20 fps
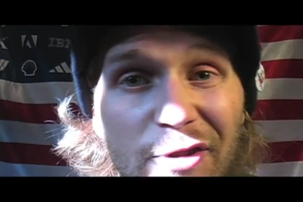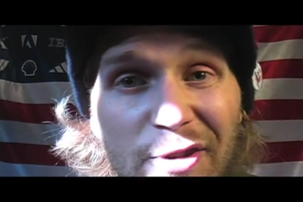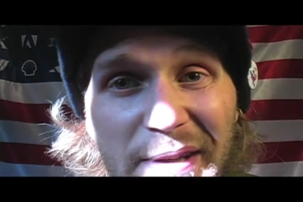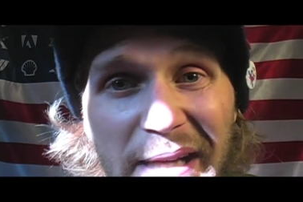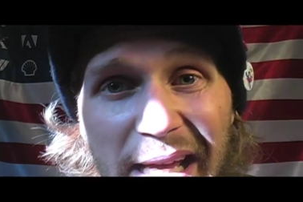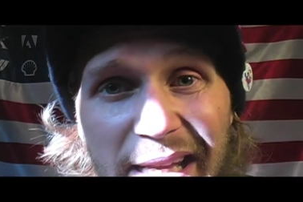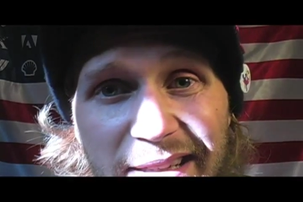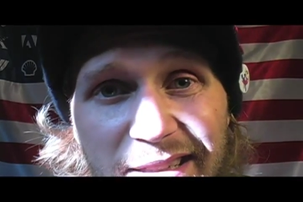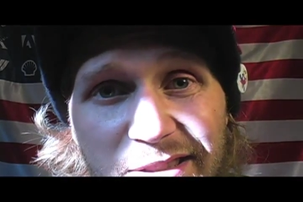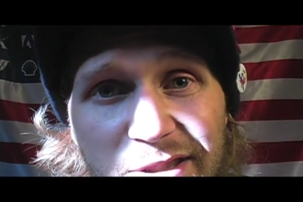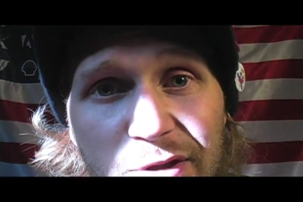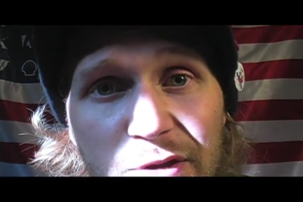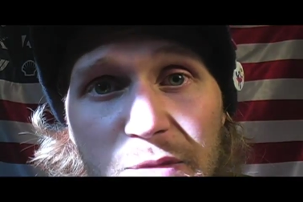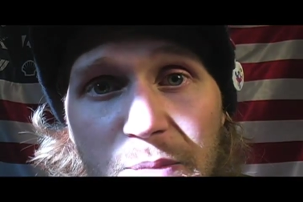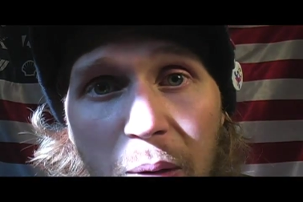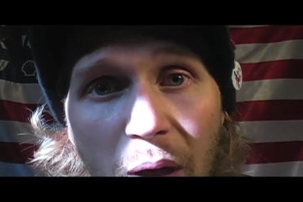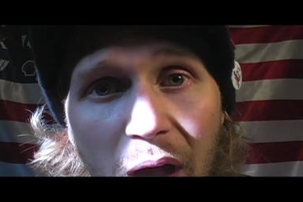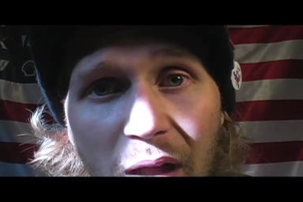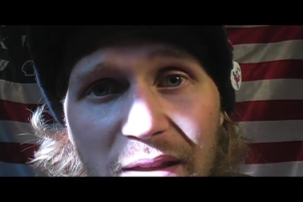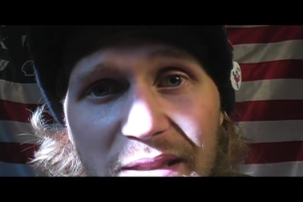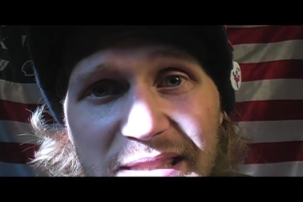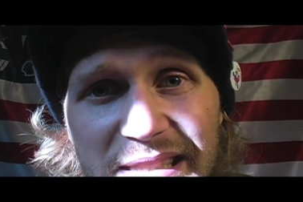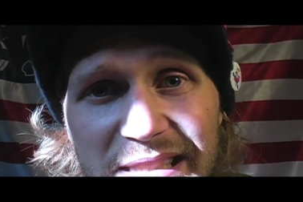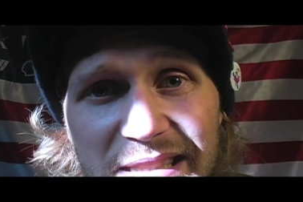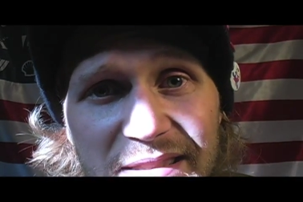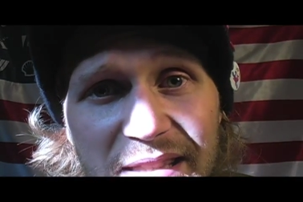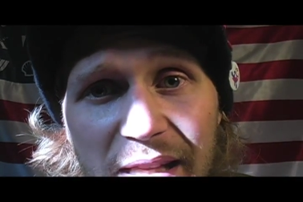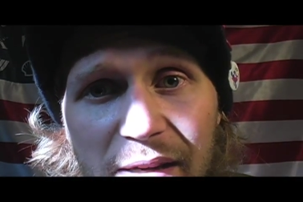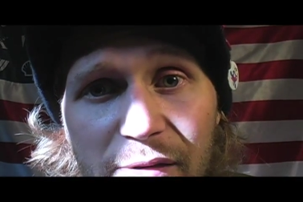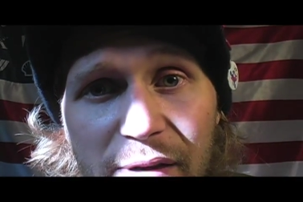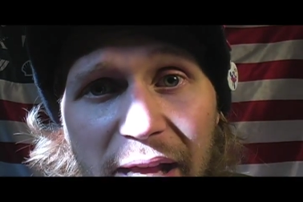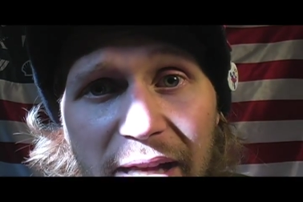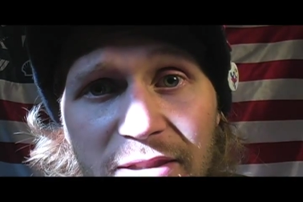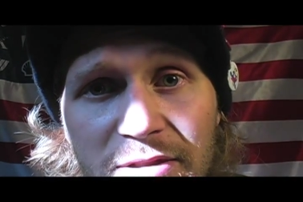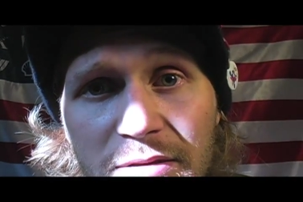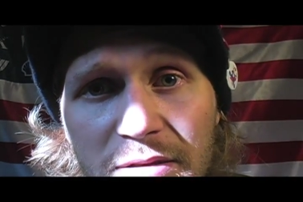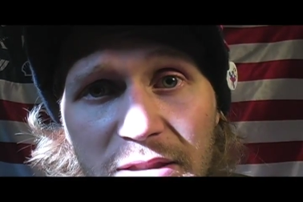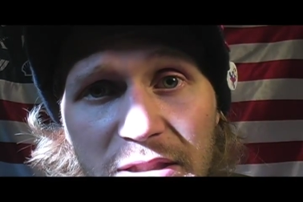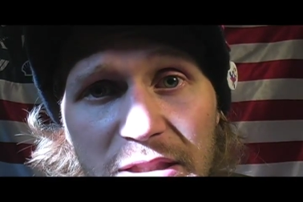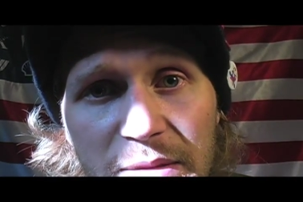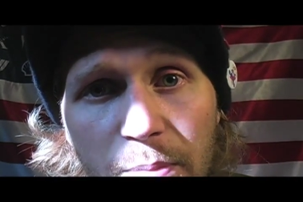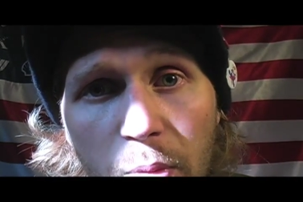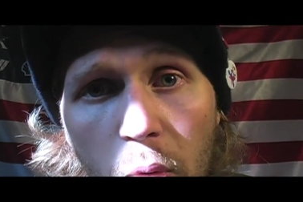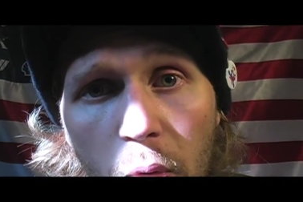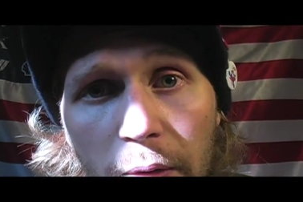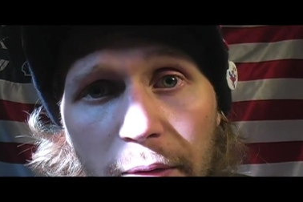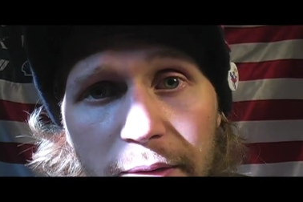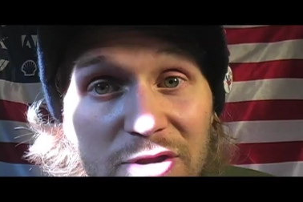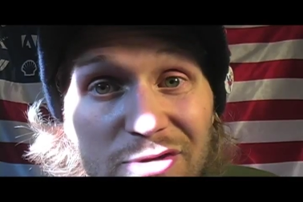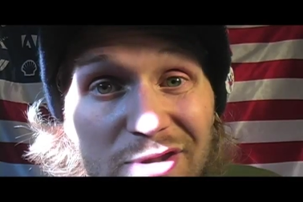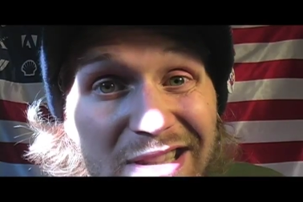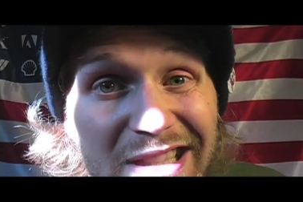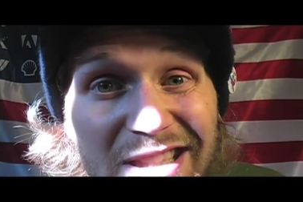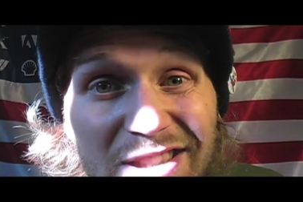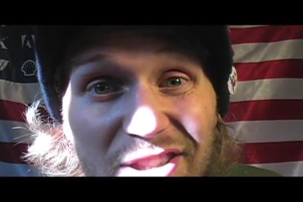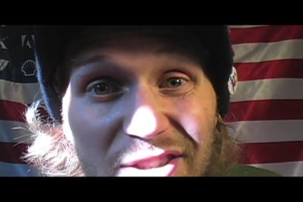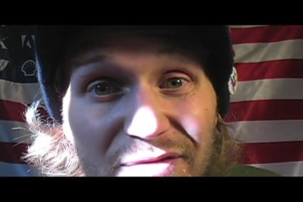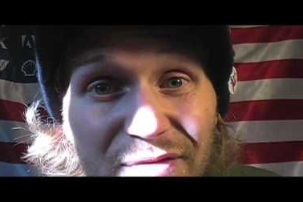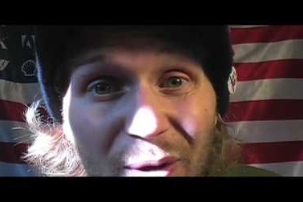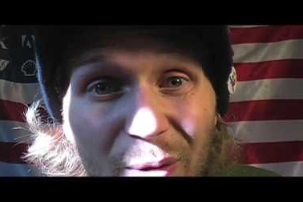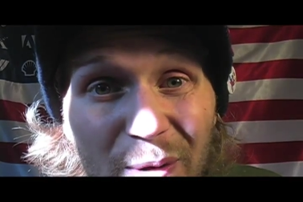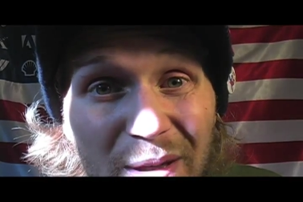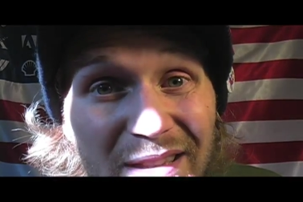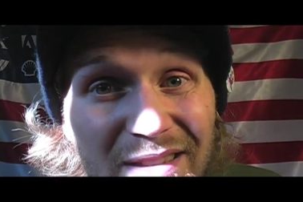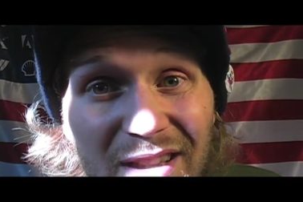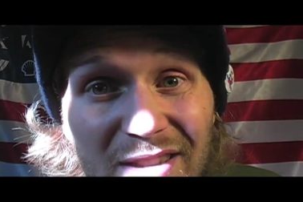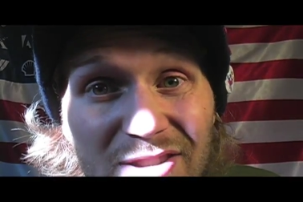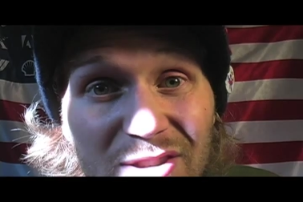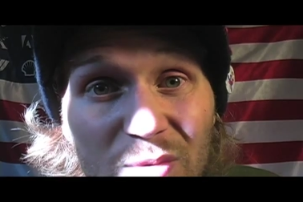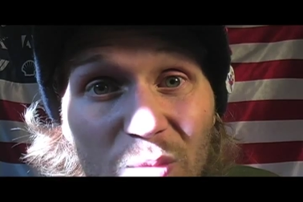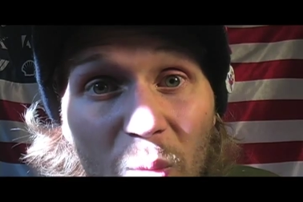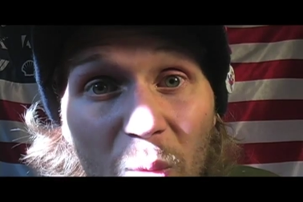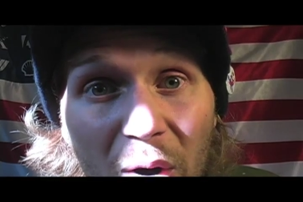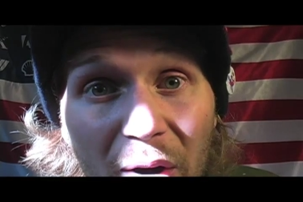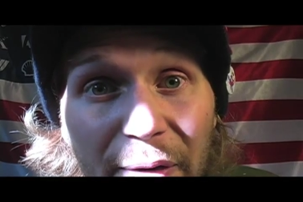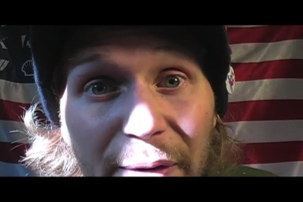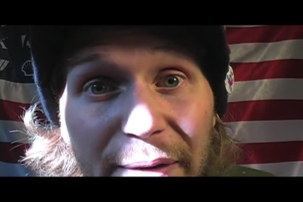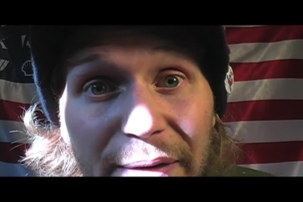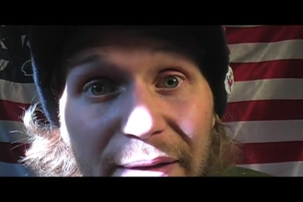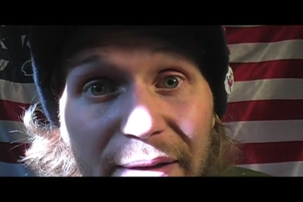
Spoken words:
candidates whose policies they don't actually support. Strategic voting doesn't work.